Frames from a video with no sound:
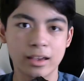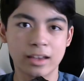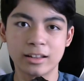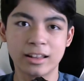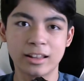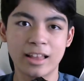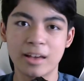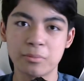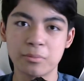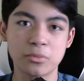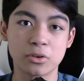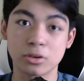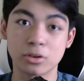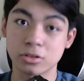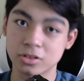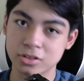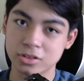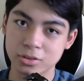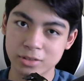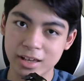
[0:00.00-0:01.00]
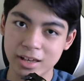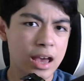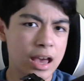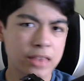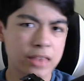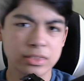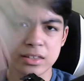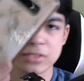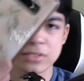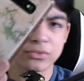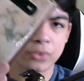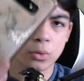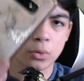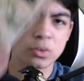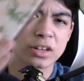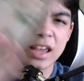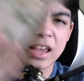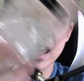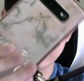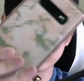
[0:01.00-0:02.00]
and a lot more. So yeah, and this
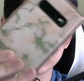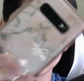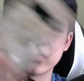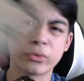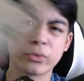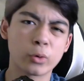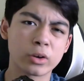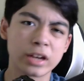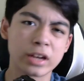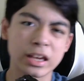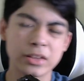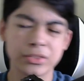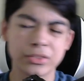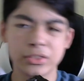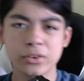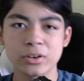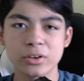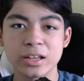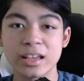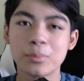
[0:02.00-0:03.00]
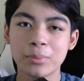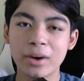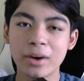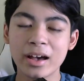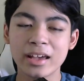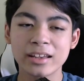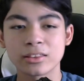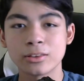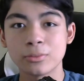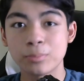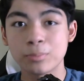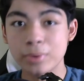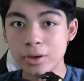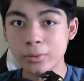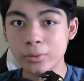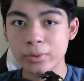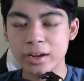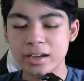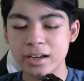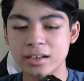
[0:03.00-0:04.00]
phone can do four K thirty, but the
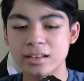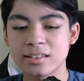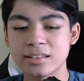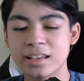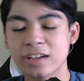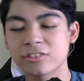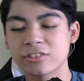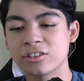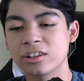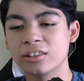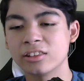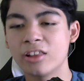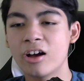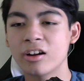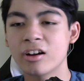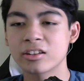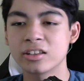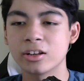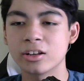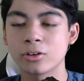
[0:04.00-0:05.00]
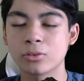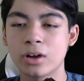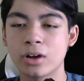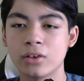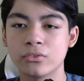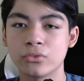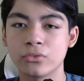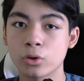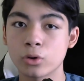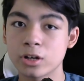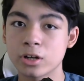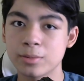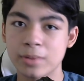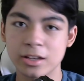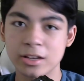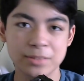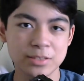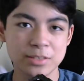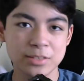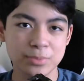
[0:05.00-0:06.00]
bitrate is actually locked at around forty
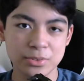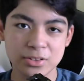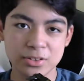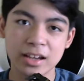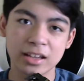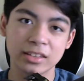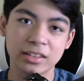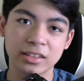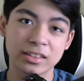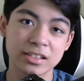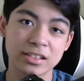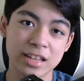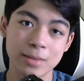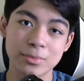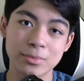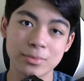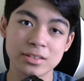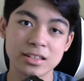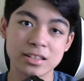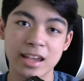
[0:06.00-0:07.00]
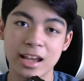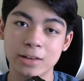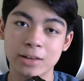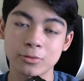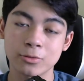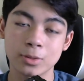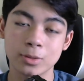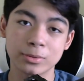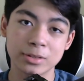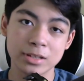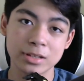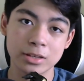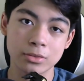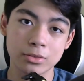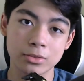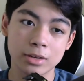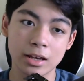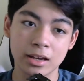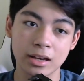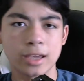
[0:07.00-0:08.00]
megabits per second, the same as the Canon Rebel T
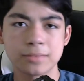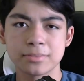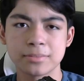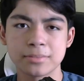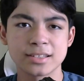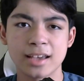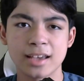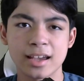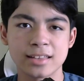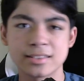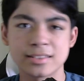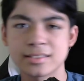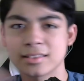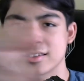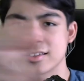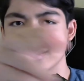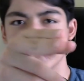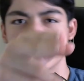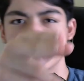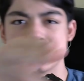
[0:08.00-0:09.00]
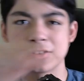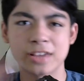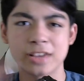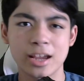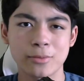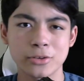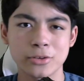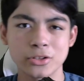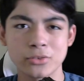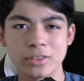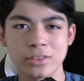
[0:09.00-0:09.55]
three i. And besides, can your camera do